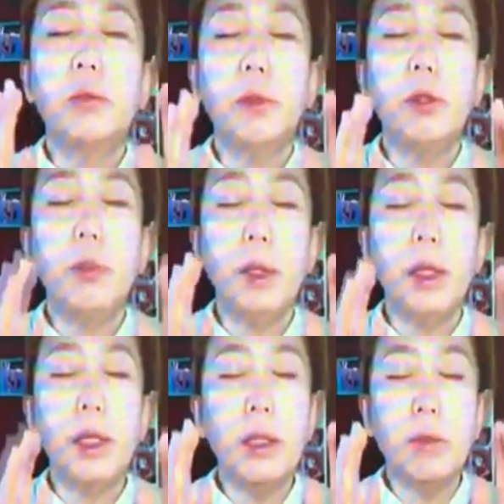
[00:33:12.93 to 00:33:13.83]

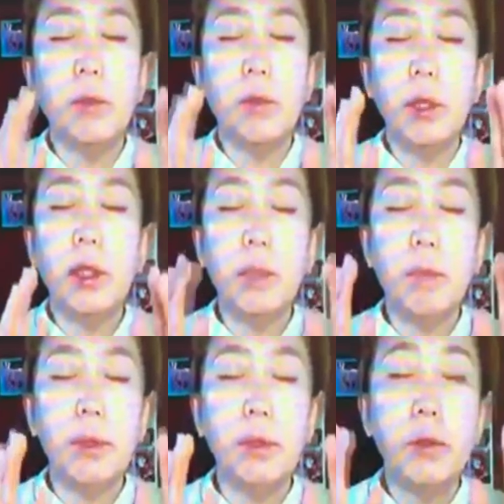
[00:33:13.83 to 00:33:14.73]
He is a
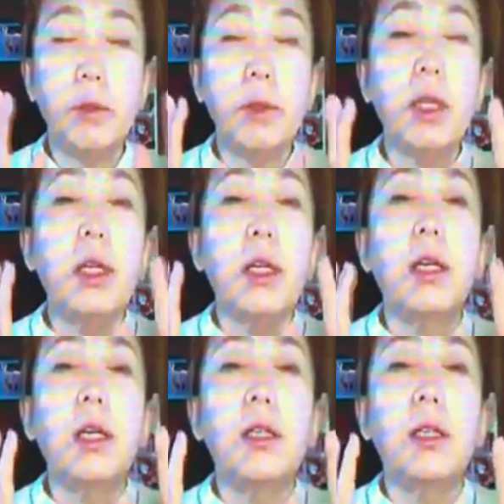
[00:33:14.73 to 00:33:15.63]
Shama. He keeps his
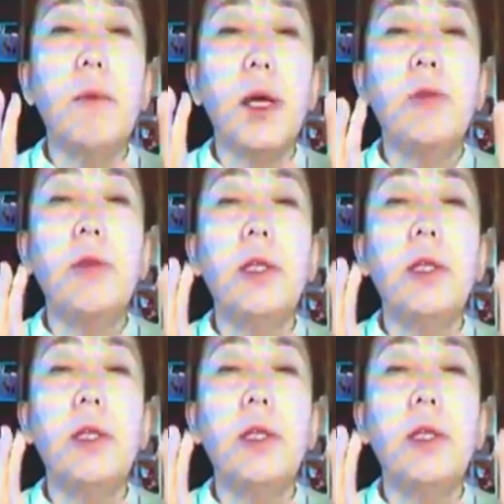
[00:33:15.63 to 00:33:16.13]
word.